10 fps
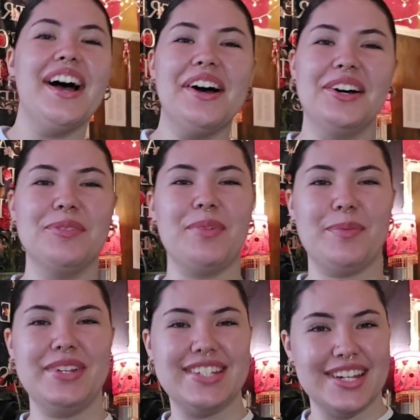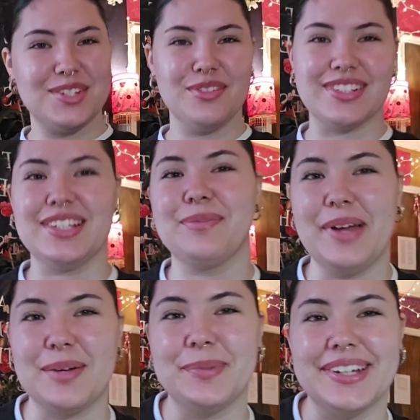I'm in day 2 of slick
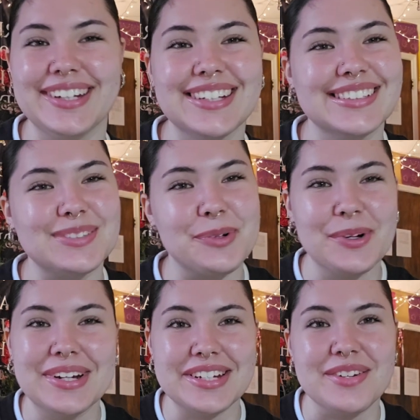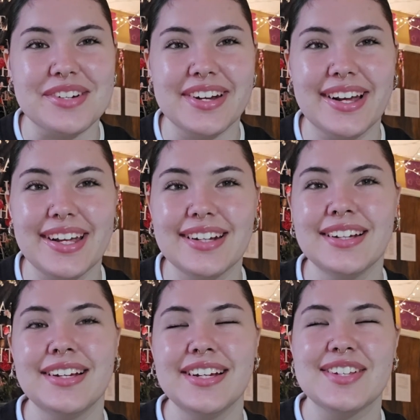back because we're going to dinner tonight.
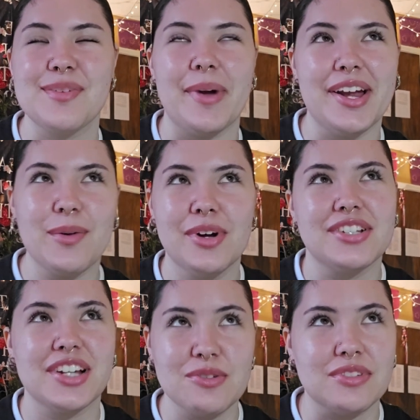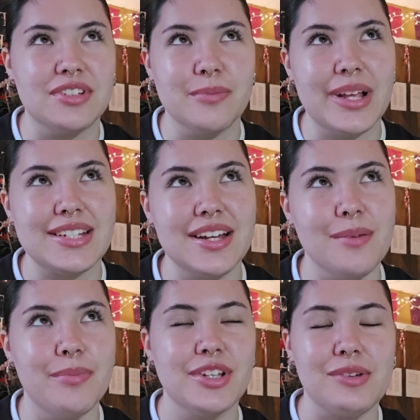So my hair wash schedule is a little messed
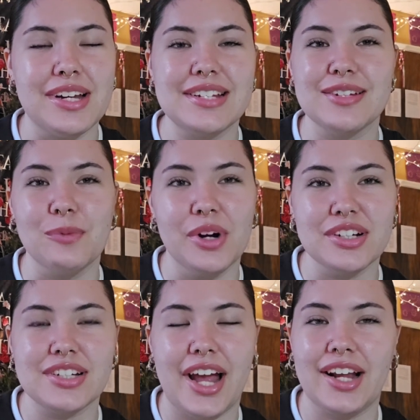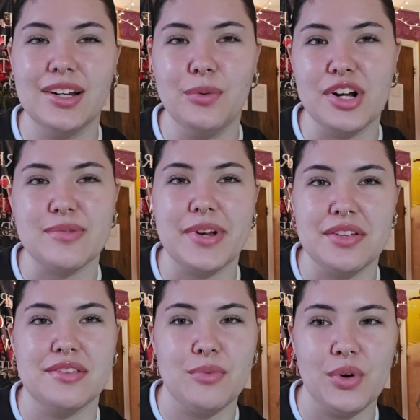up. So I need to wash. I couldn't wash my hair
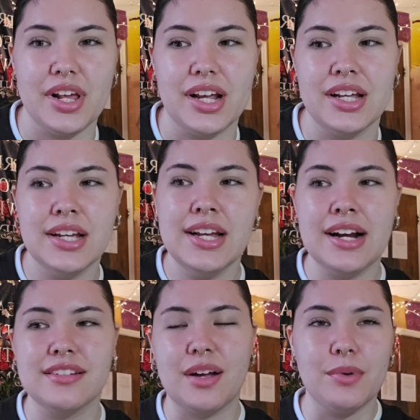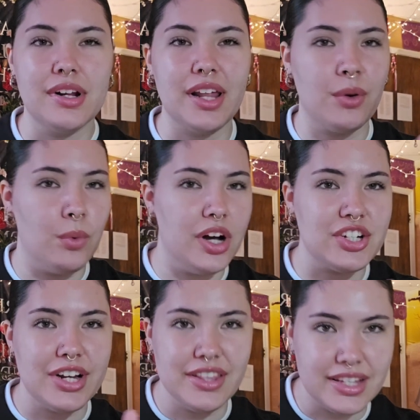this morning because I want to like
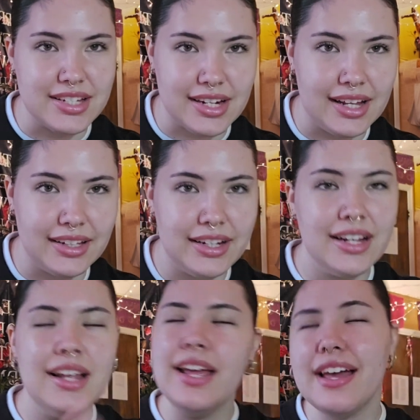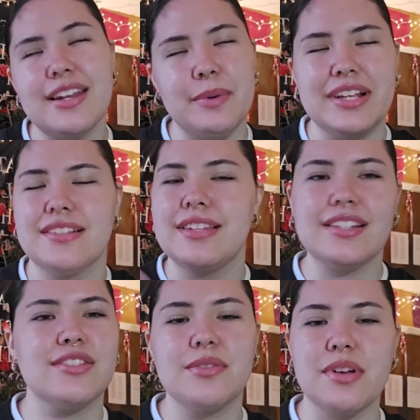wash it and then style it. Anyways,
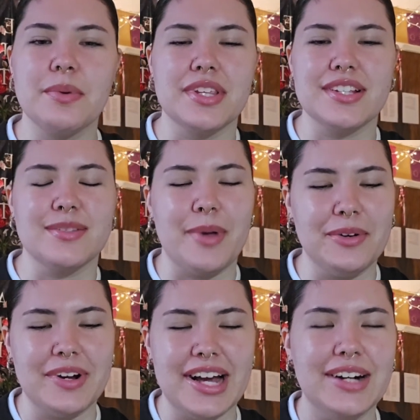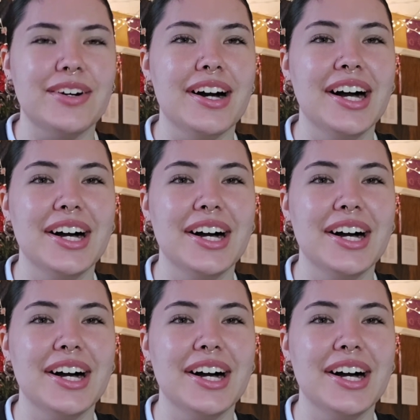that's so not what this is about right now.